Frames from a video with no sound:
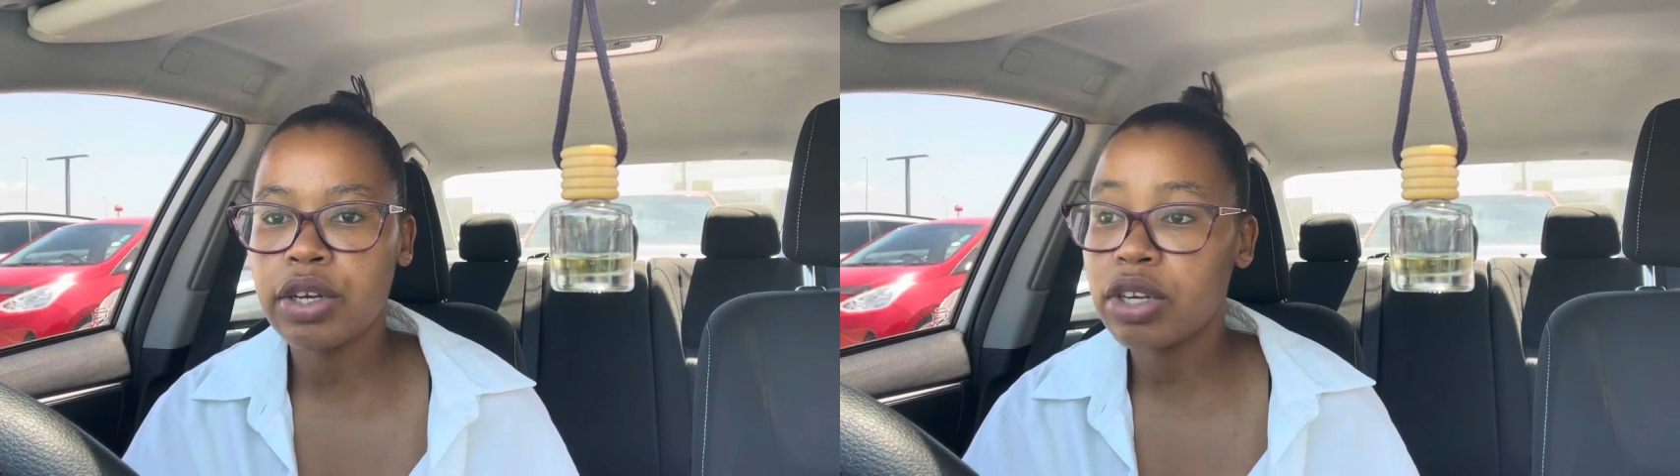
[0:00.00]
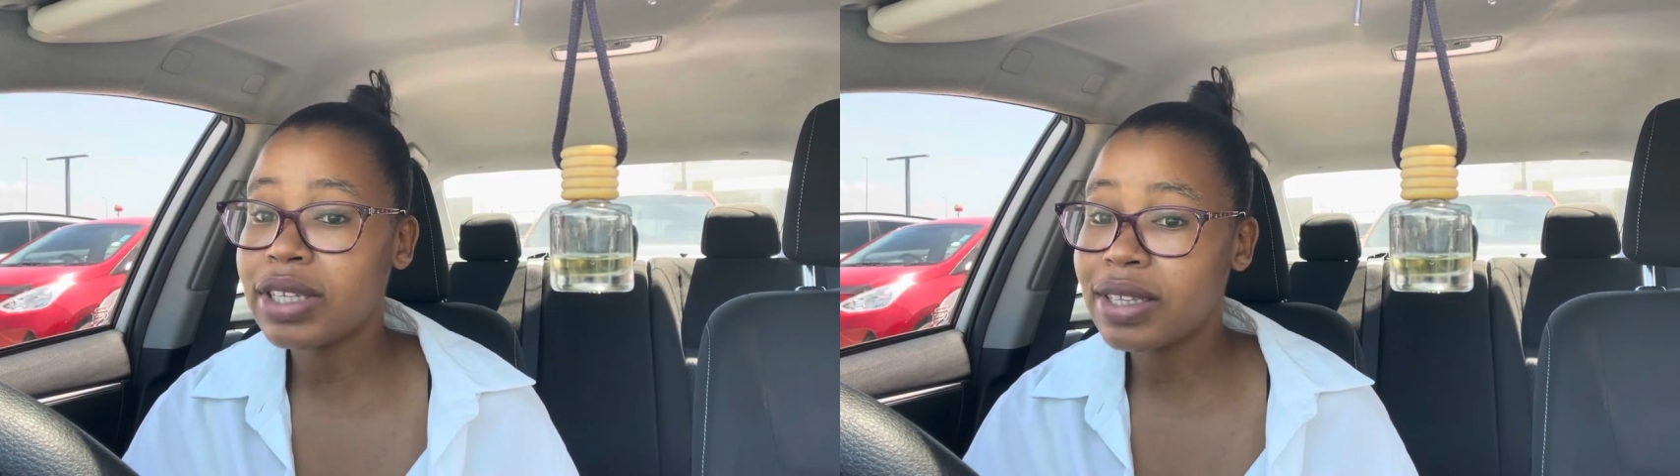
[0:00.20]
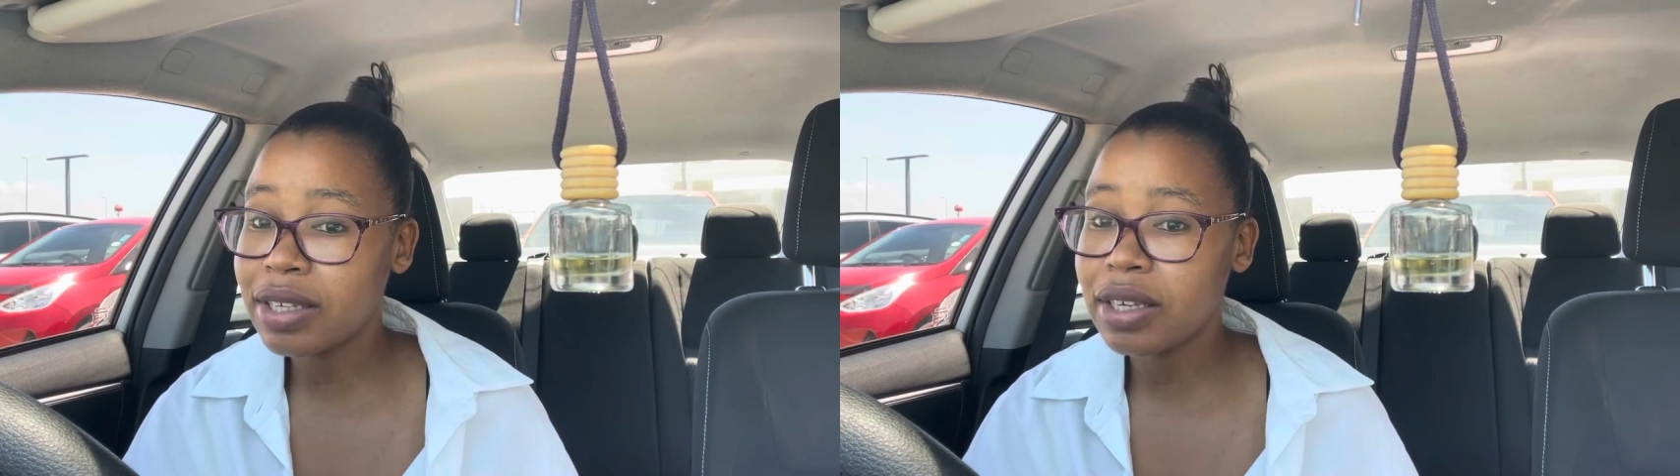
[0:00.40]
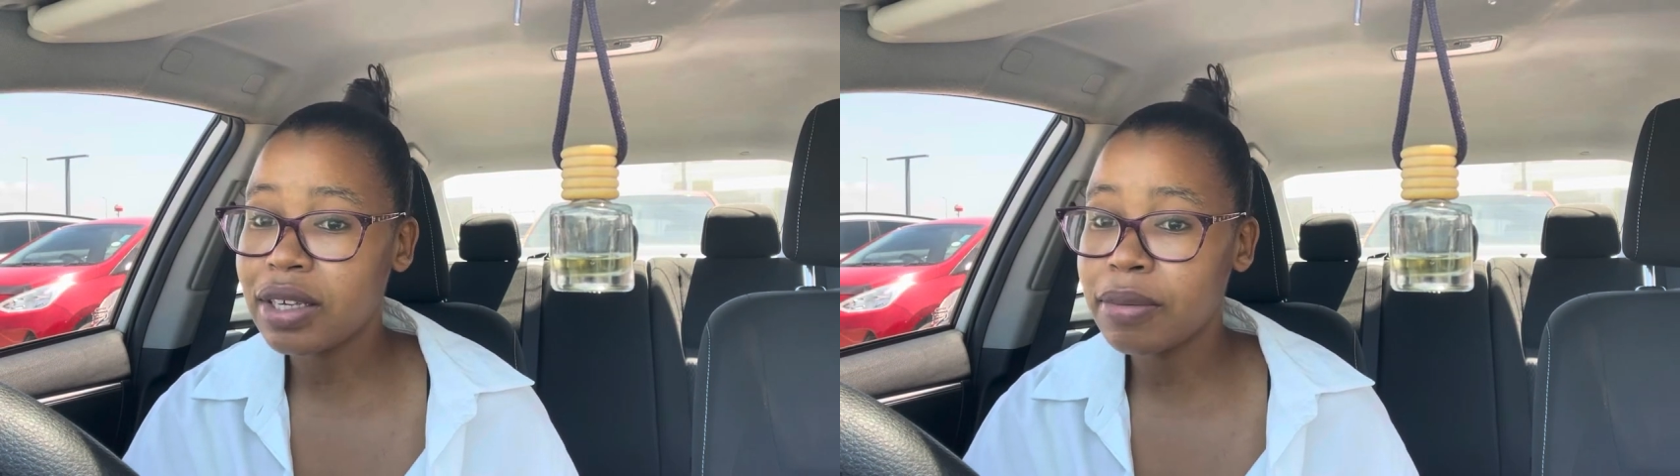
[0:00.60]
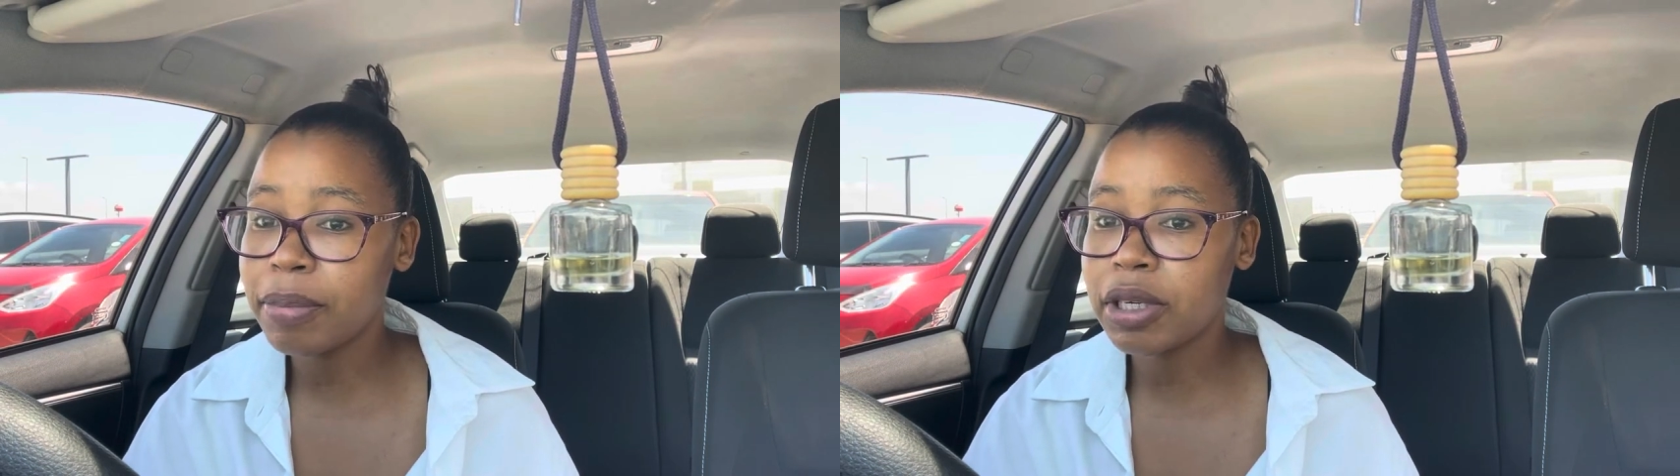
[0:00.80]
not
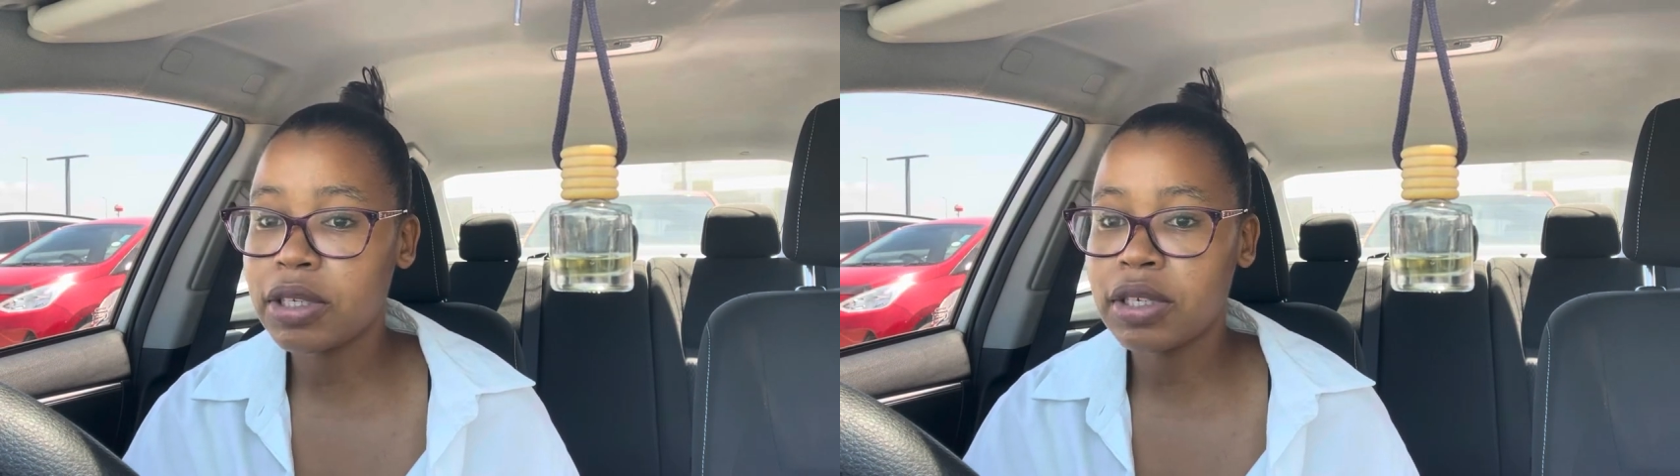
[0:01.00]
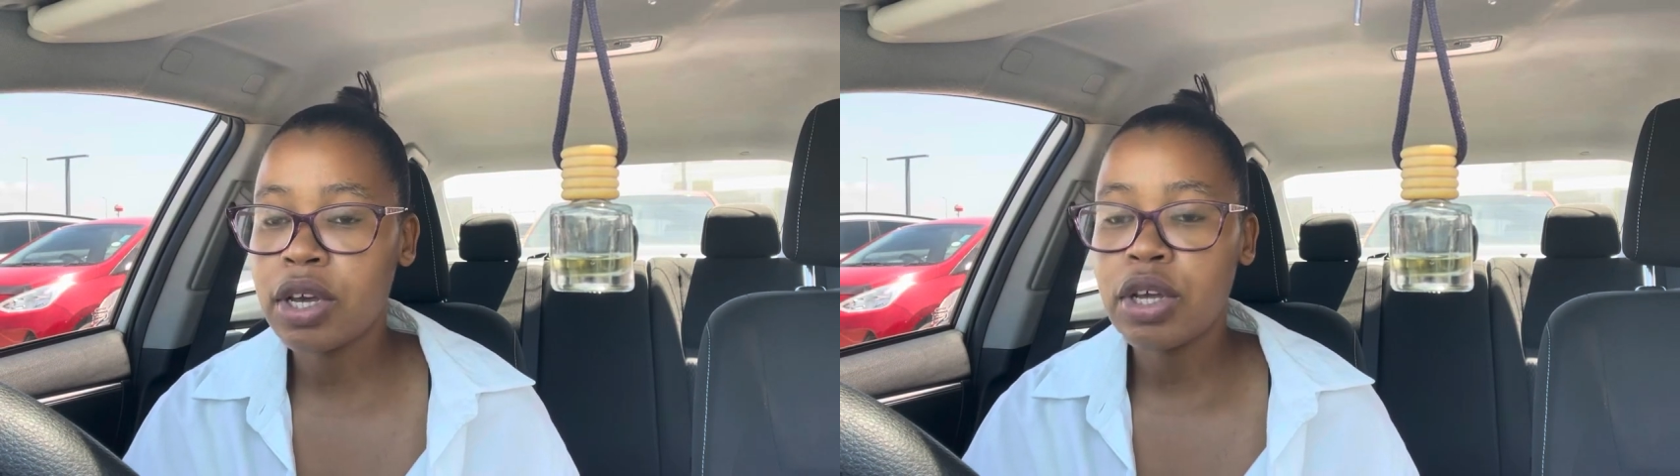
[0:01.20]
see, but